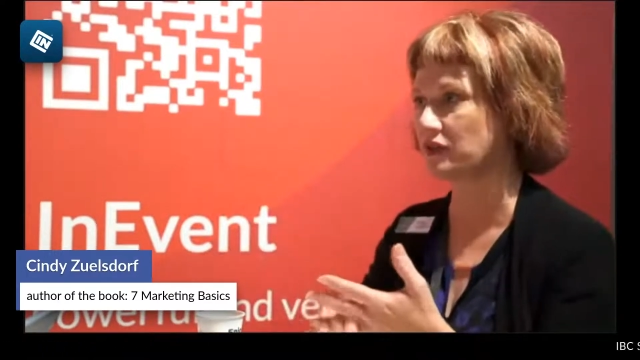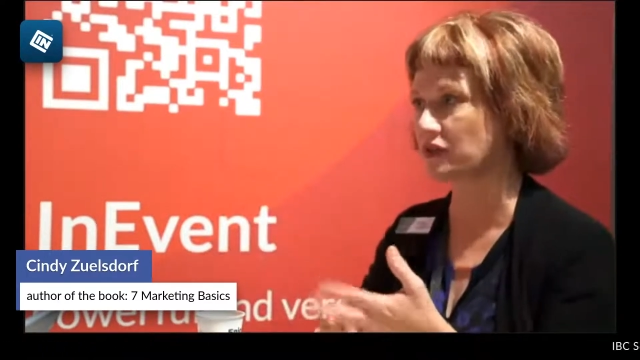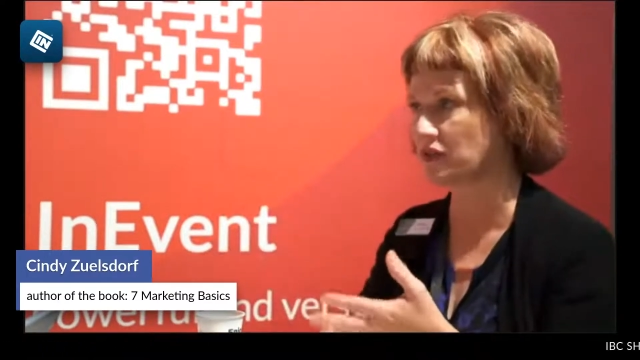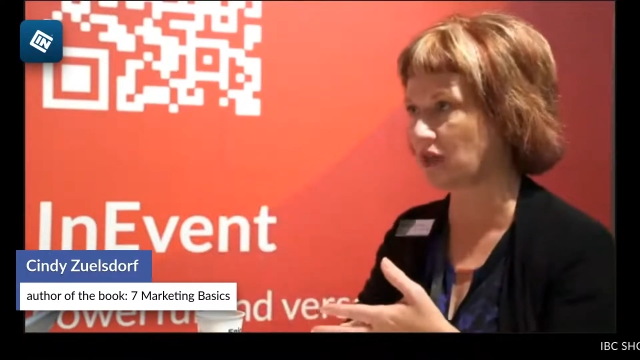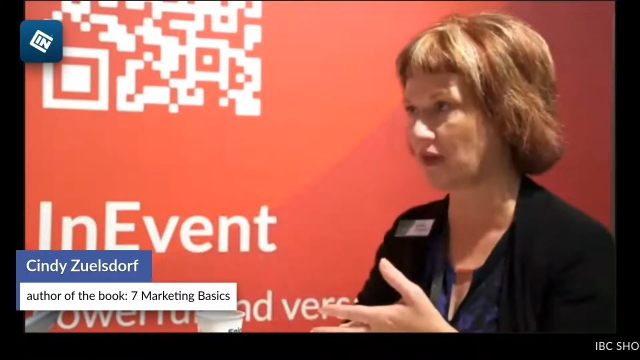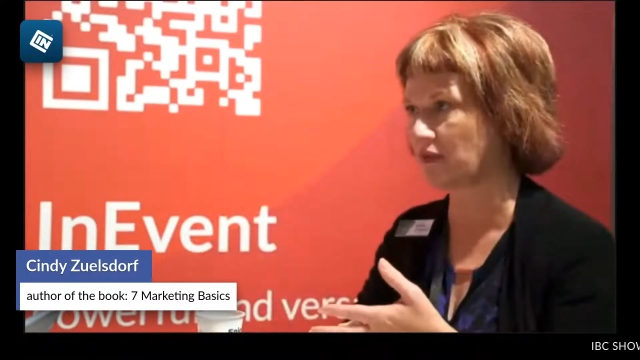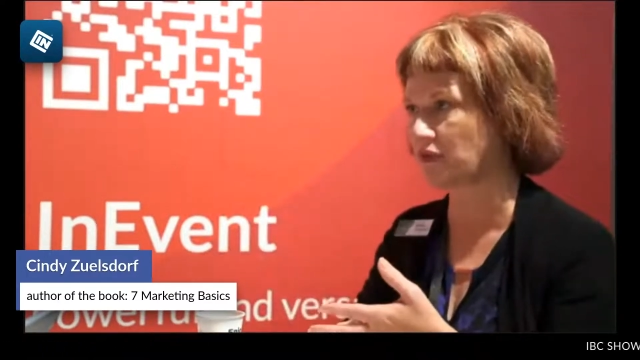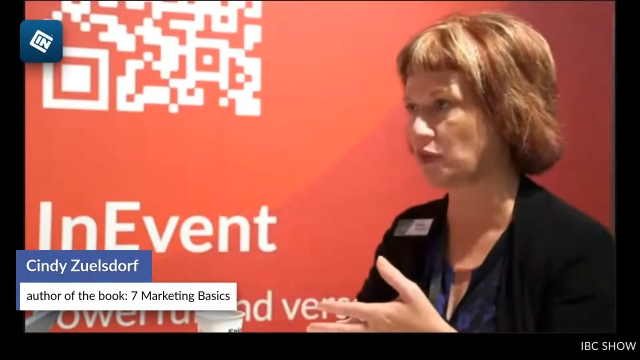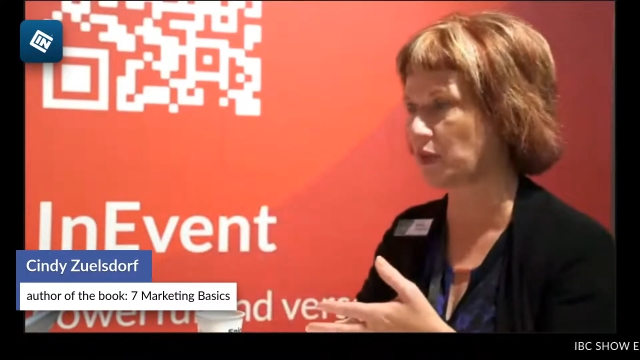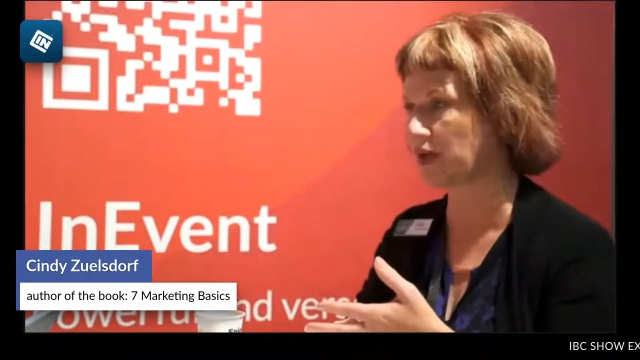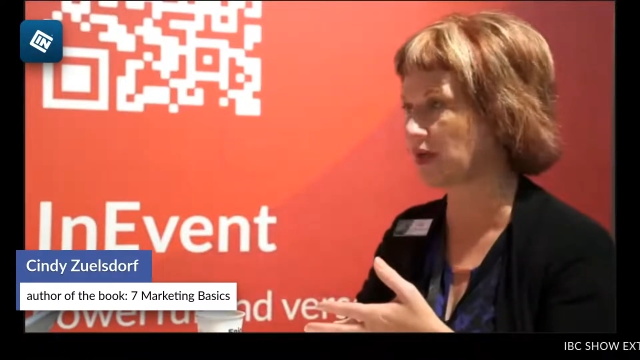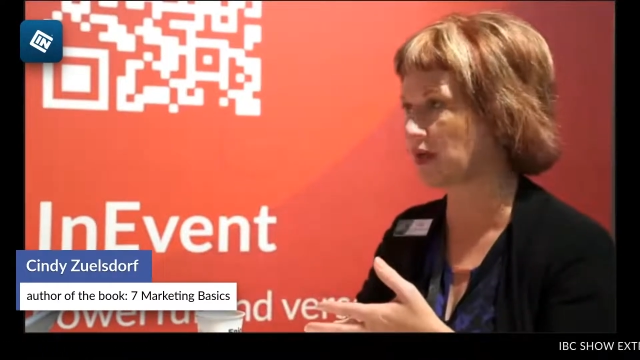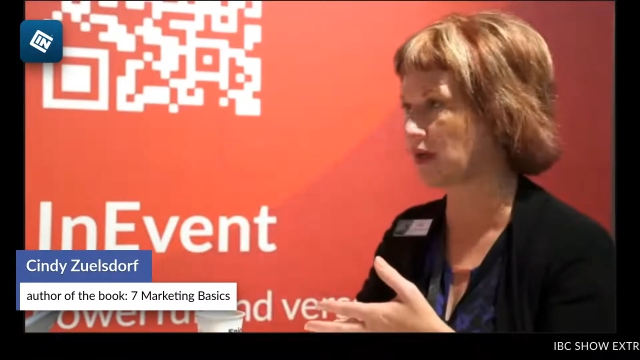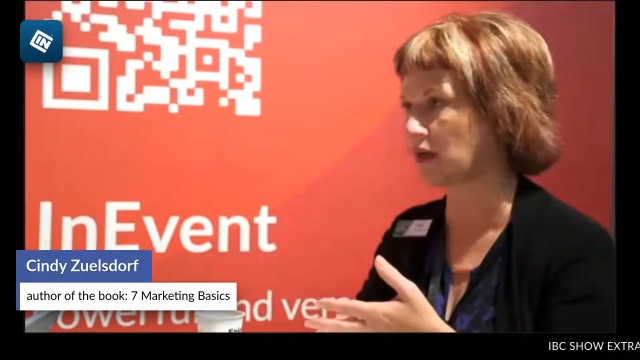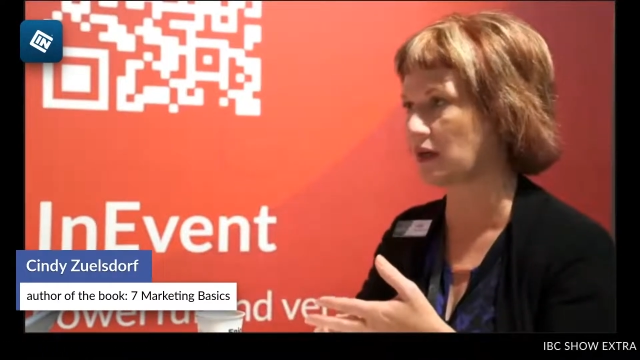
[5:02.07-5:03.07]

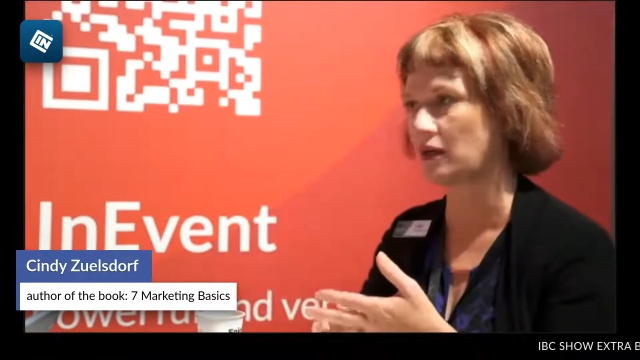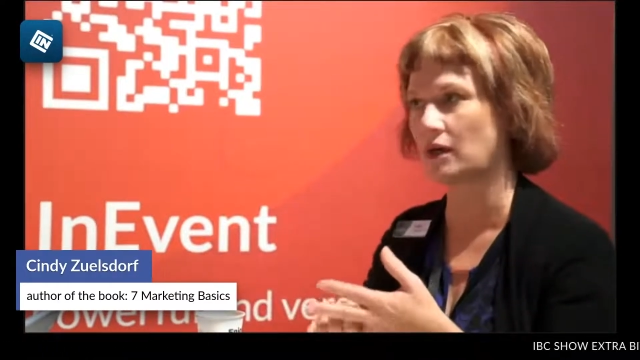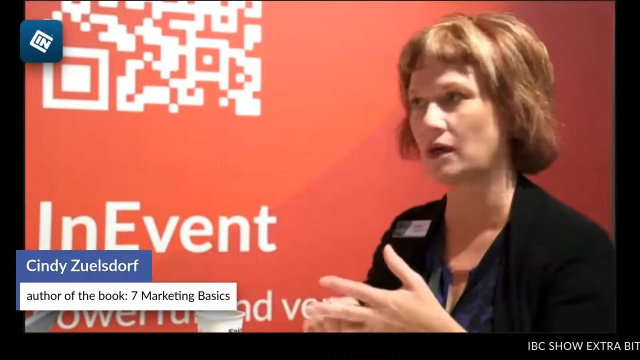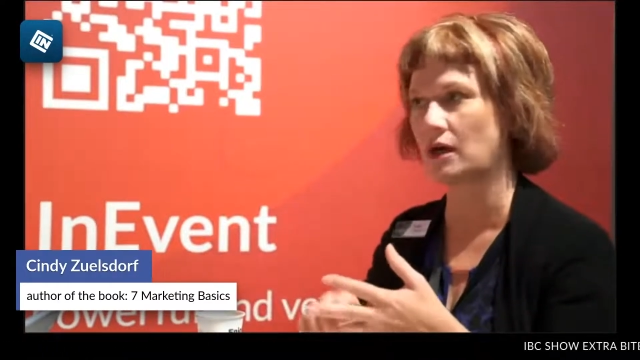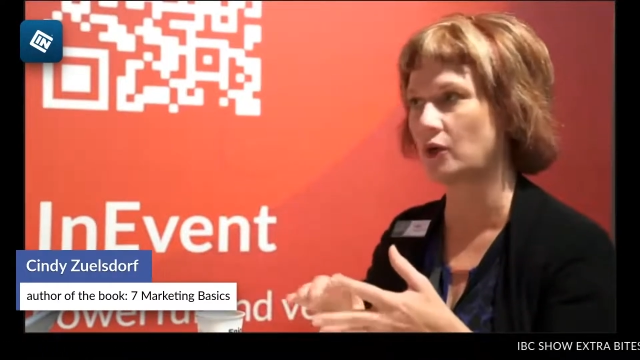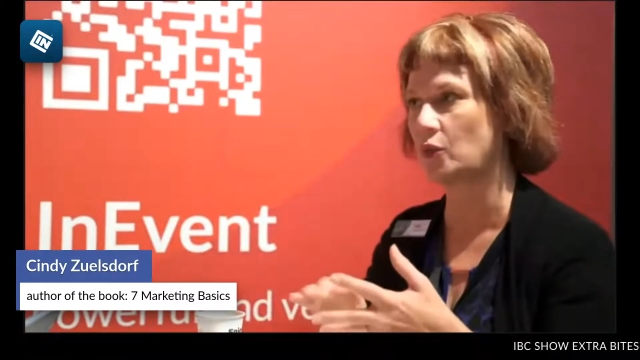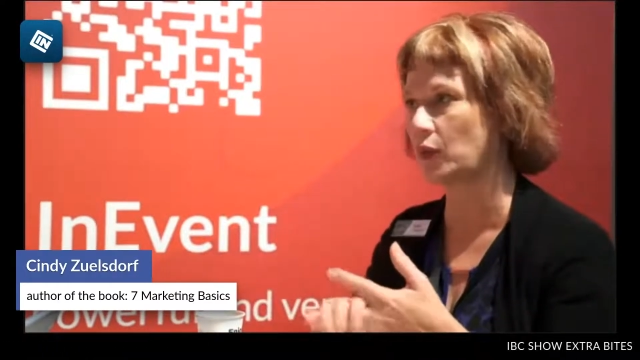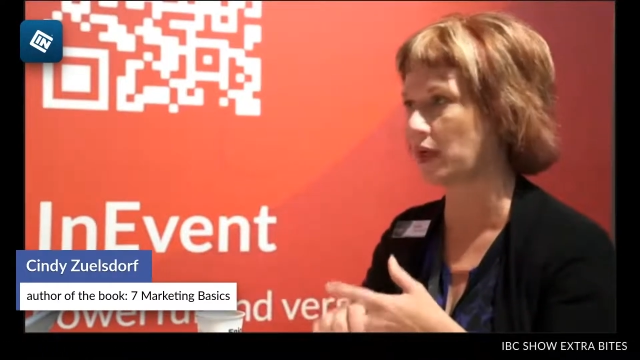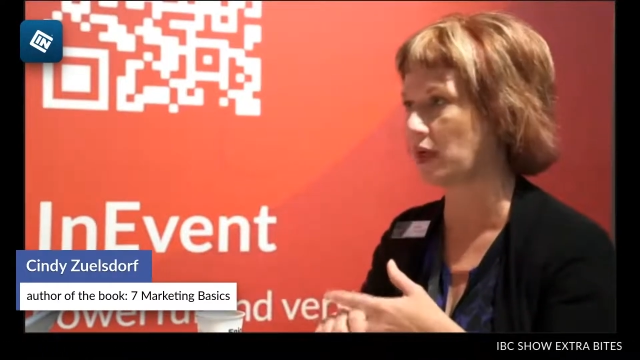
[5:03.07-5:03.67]
software, hardware